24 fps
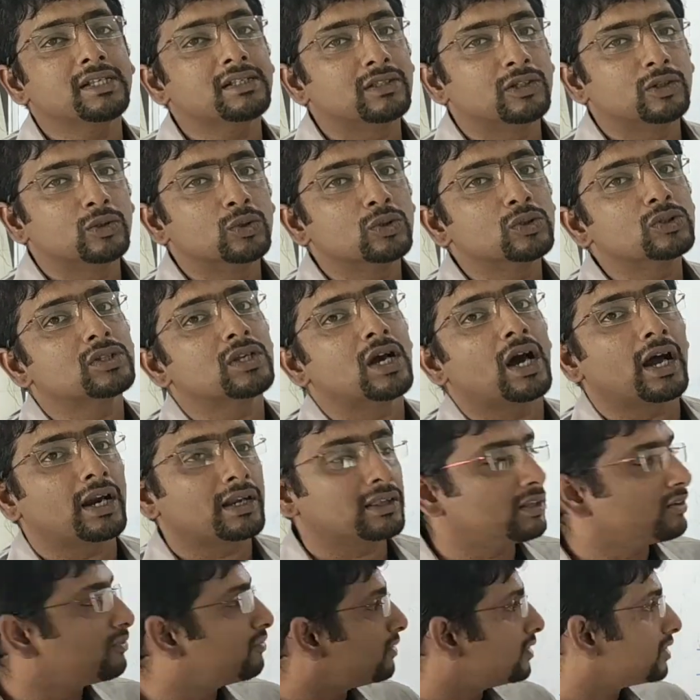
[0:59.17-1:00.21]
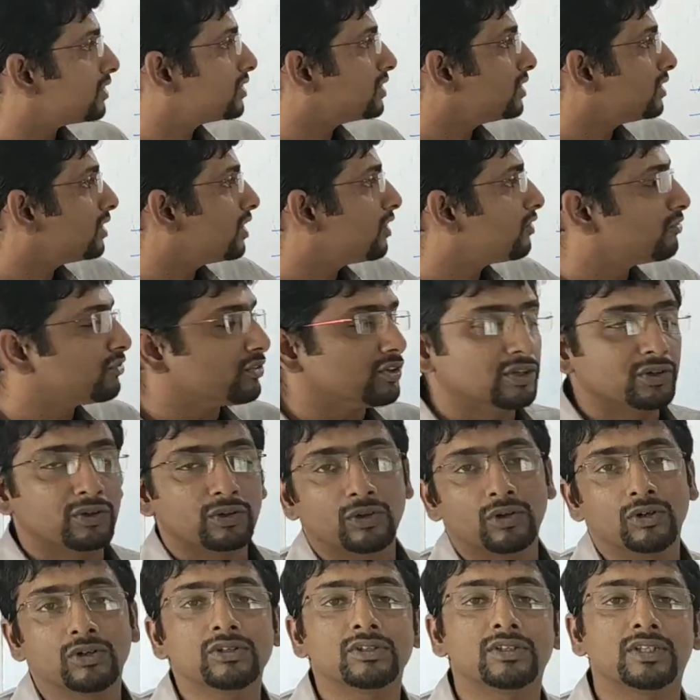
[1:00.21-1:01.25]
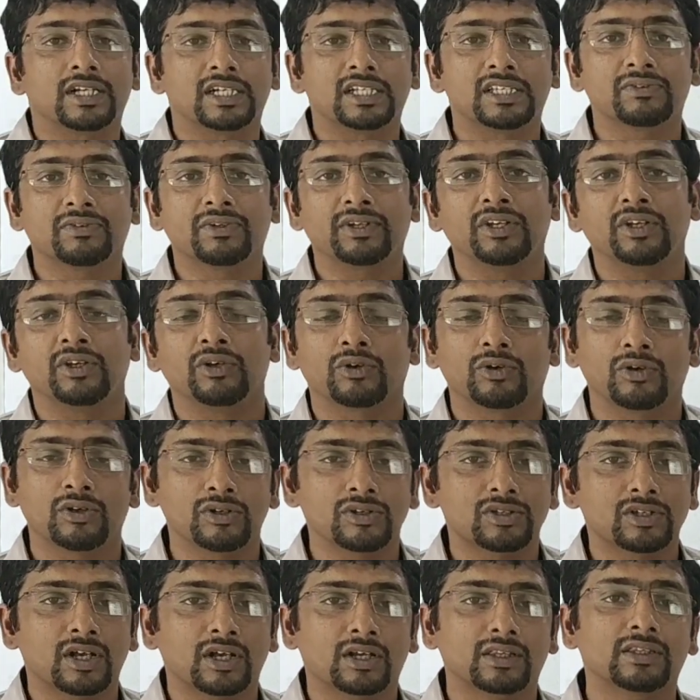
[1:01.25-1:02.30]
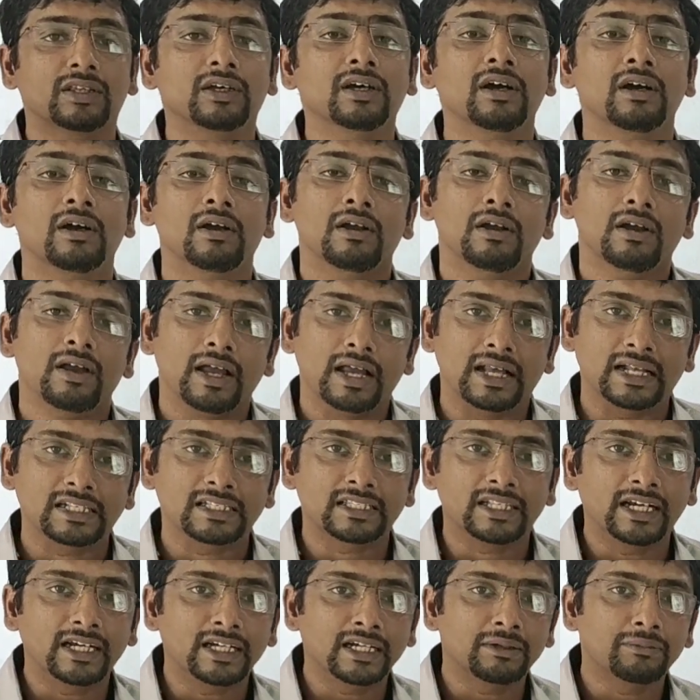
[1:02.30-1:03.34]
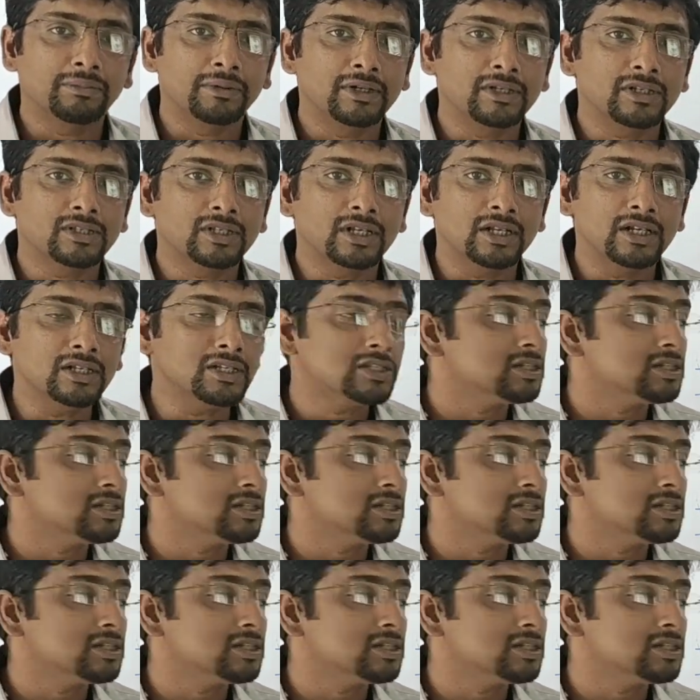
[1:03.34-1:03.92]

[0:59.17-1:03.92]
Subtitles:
Those are the function of neurons. That's why neurons are the excitable cells